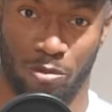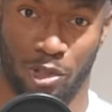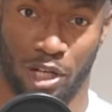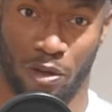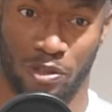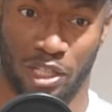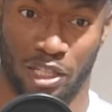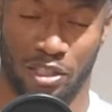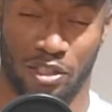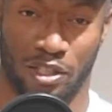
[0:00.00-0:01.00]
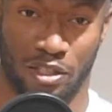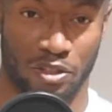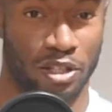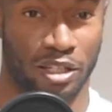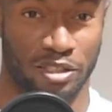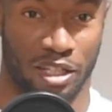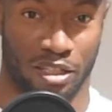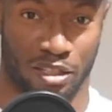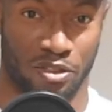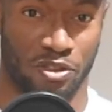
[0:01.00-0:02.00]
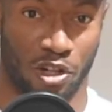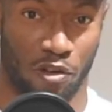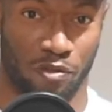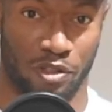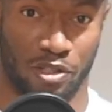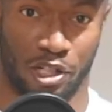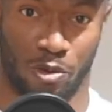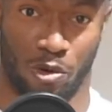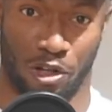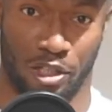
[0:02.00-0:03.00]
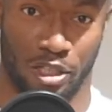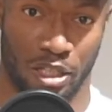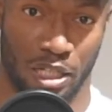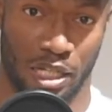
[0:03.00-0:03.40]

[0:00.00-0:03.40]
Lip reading: but I wasn't getting the exact softness that I wanted.